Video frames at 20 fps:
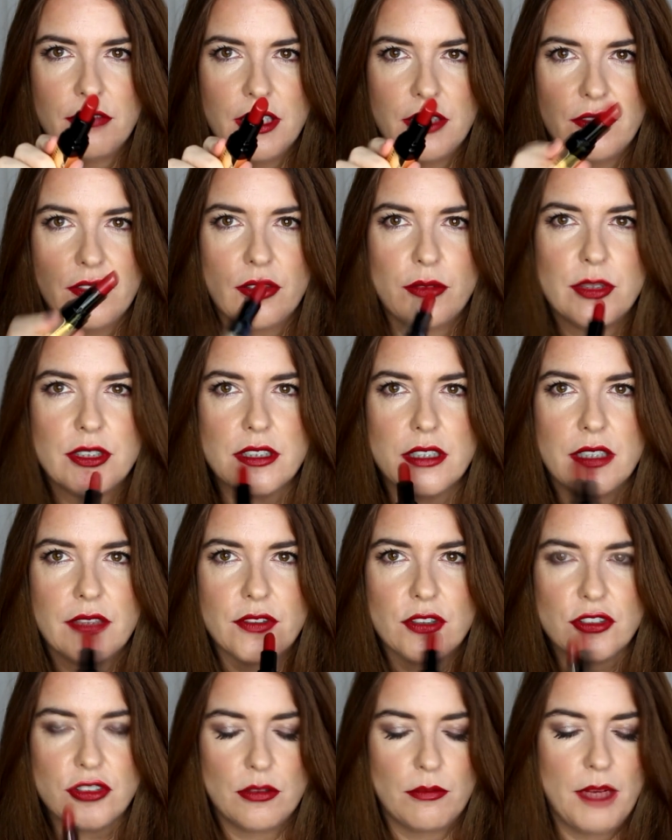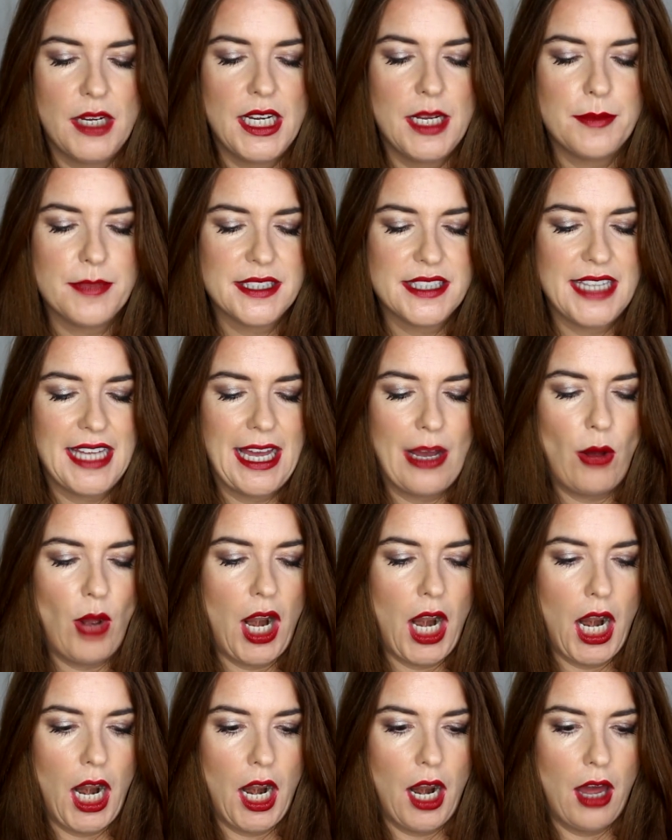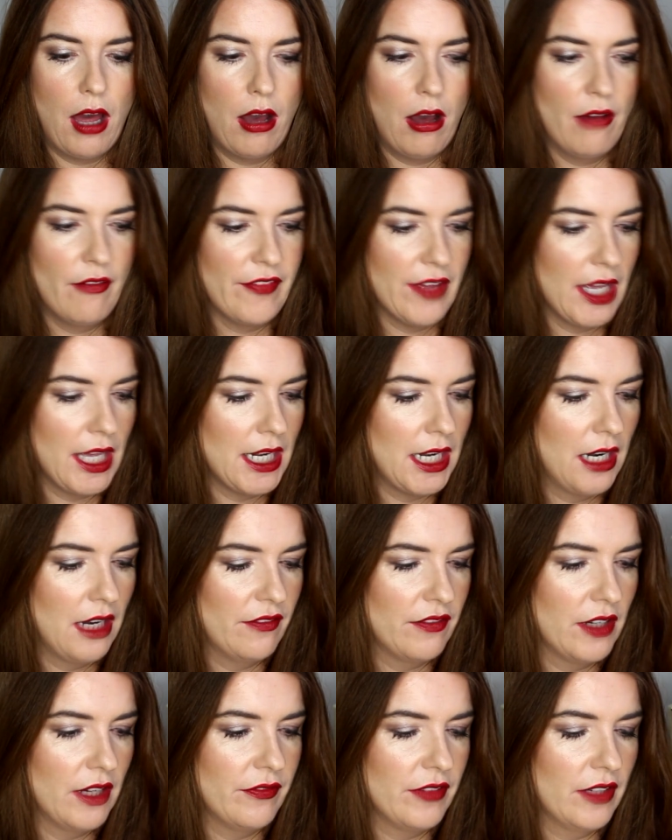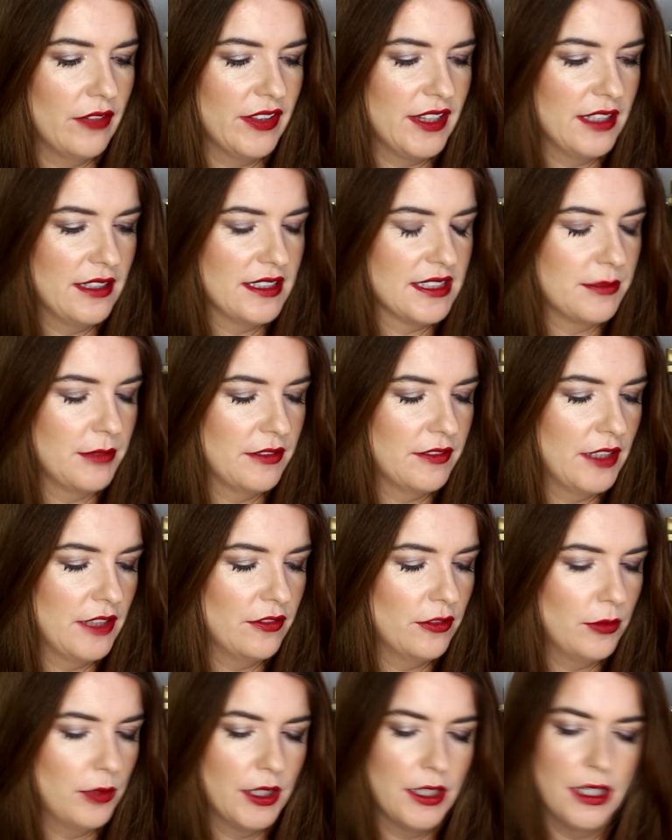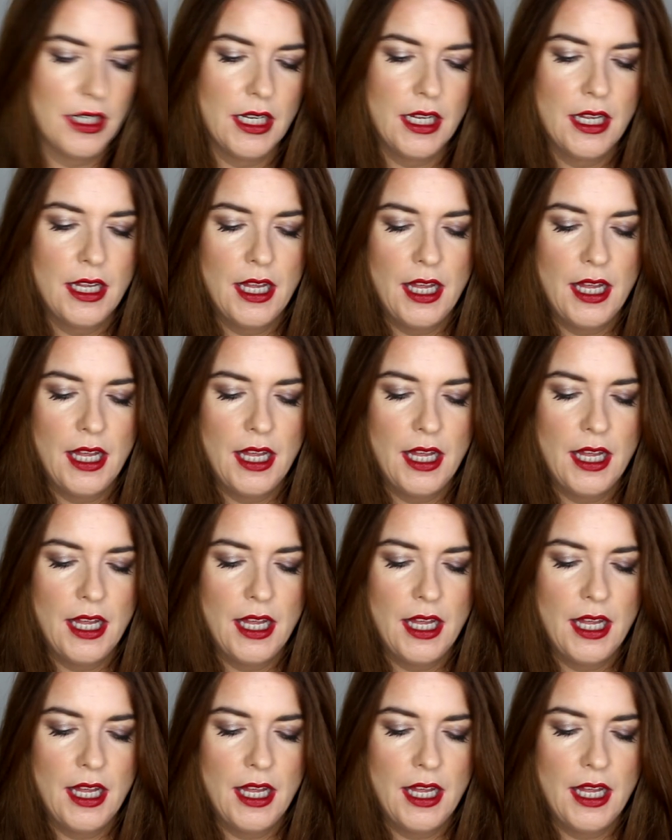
Red Velvet, which I've got on my lips now. Love, love, love, love. I think that's my favourite one.